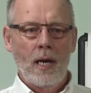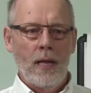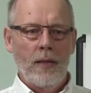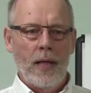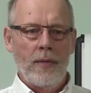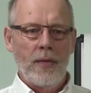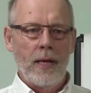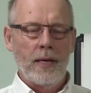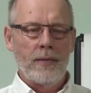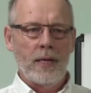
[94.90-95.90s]
that
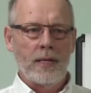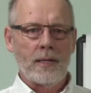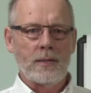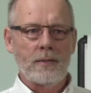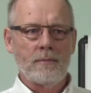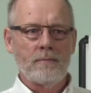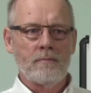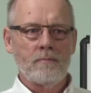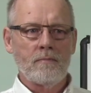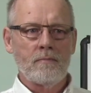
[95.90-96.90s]
they, they get
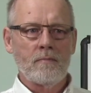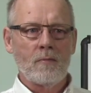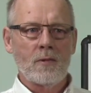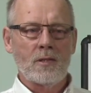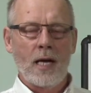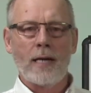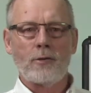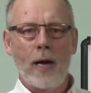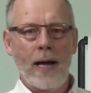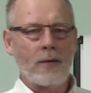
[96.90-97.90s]

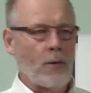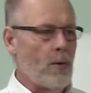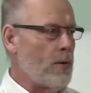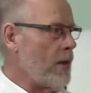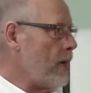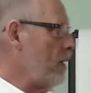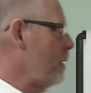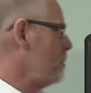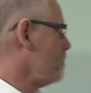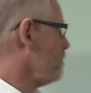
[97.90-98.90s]
sidetracked or they
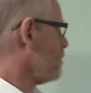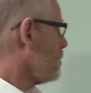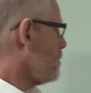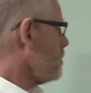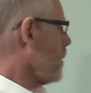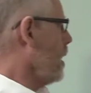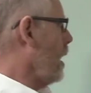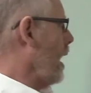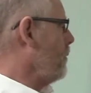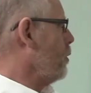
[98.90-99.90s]

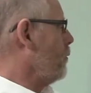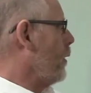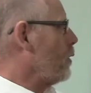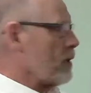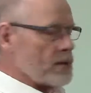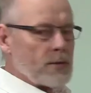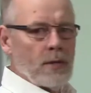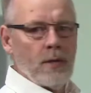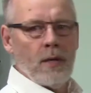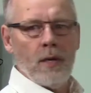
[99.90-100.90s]
have no focus.
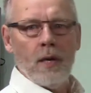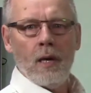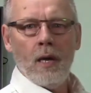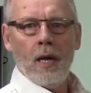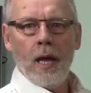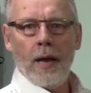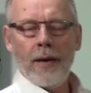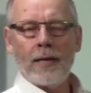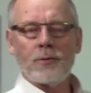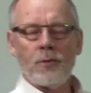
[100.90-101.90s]
And
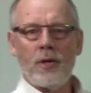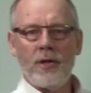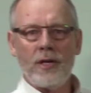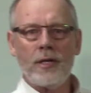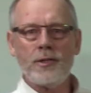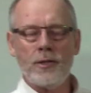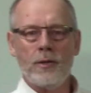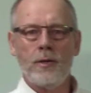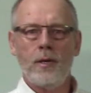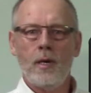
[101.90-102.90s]
that's really the issue.
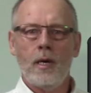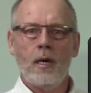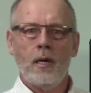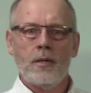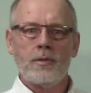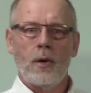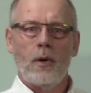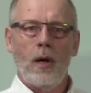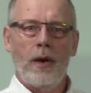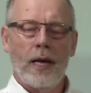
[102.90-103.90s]

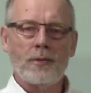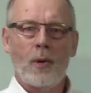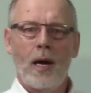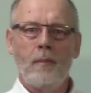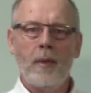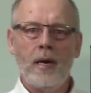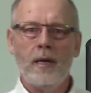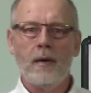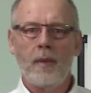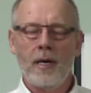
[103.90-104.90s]
So, and that's why
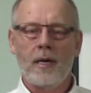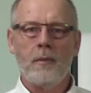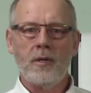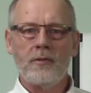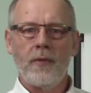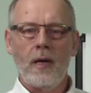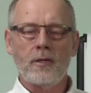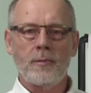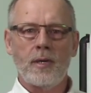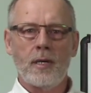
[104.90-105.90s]
many, many companies fail
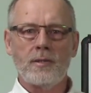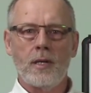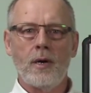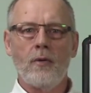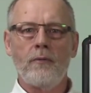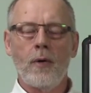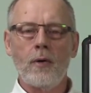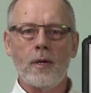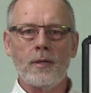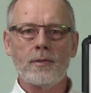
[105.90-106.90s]
is because they don't
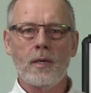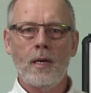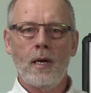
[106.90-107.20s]
focus.